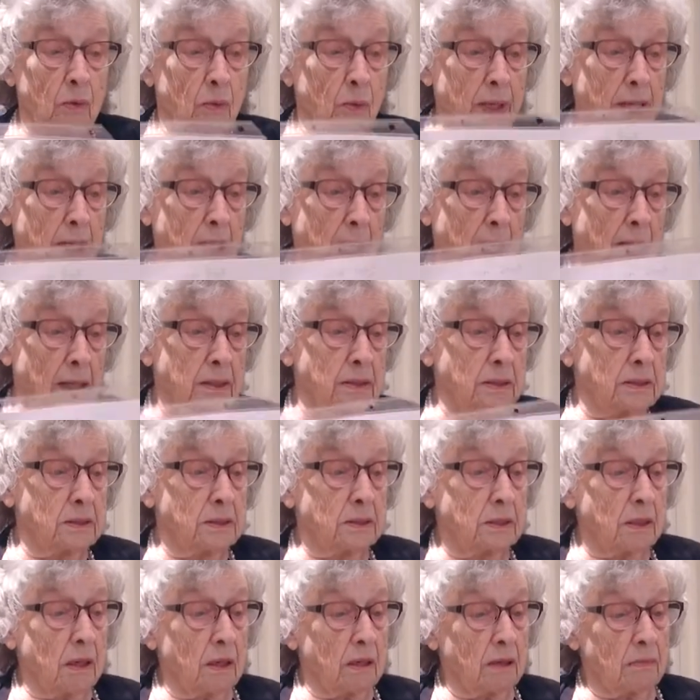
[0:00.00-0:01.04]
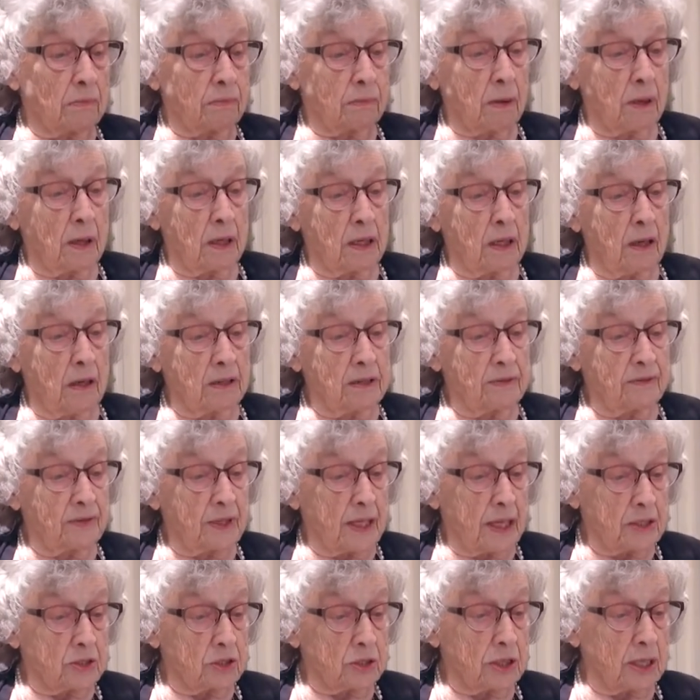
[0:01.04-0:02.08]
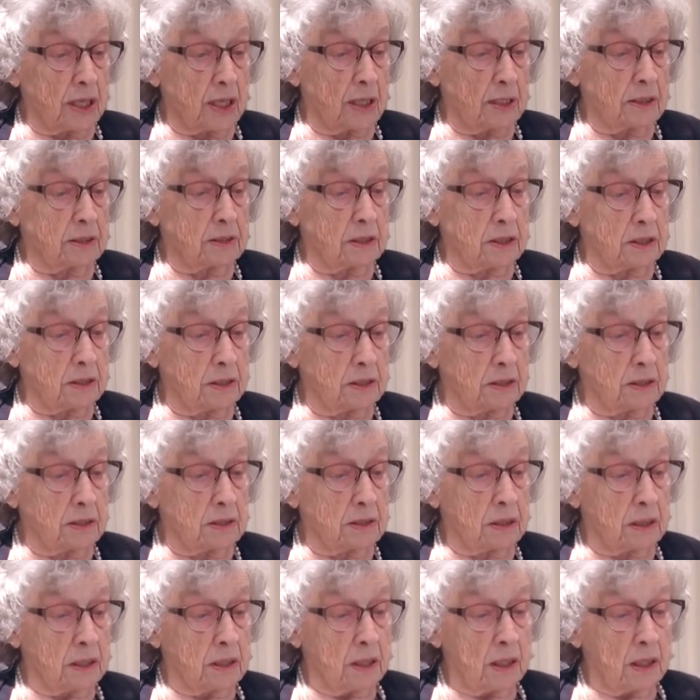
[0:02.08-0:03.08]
we had a lot of nationalities,